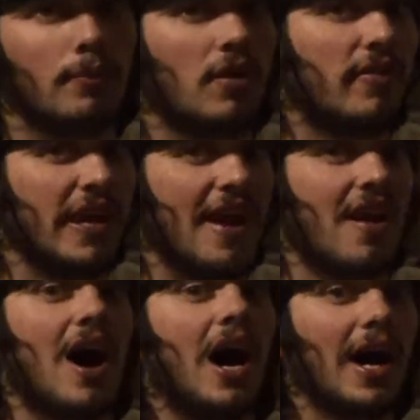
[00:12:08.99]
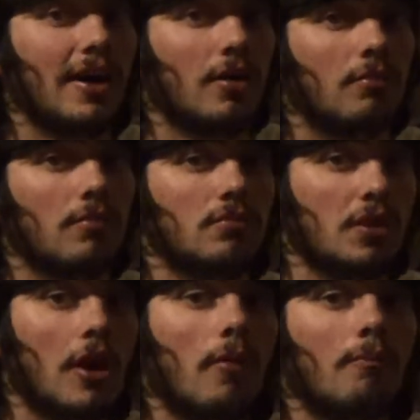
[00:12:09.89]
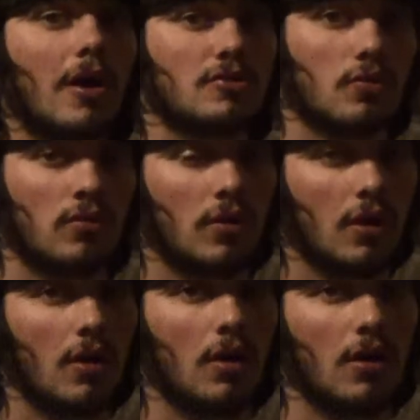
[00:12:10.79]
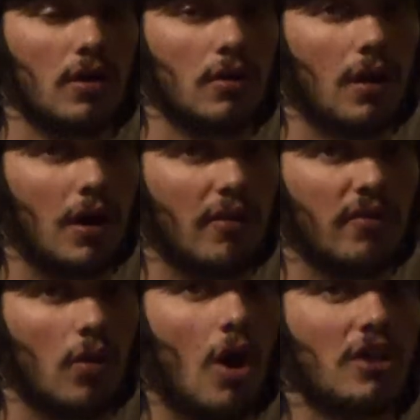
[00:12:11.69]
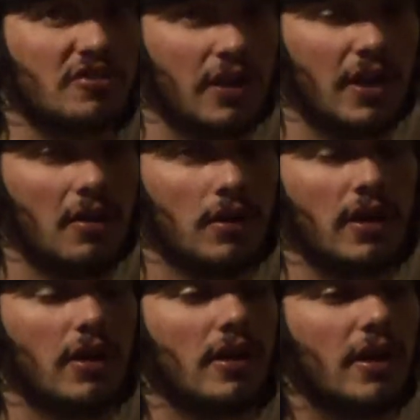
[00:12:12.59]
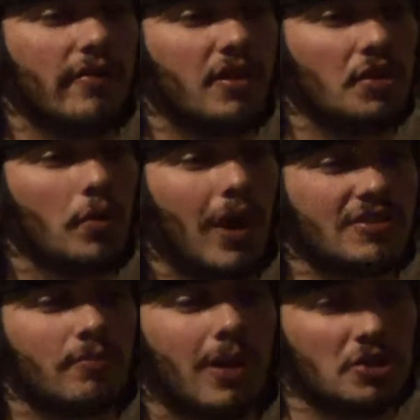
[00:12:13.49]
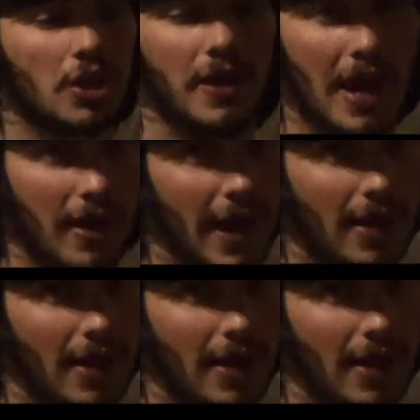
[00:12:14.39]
moving at a higher, you know, muzzle velocity, giving you as much kinetic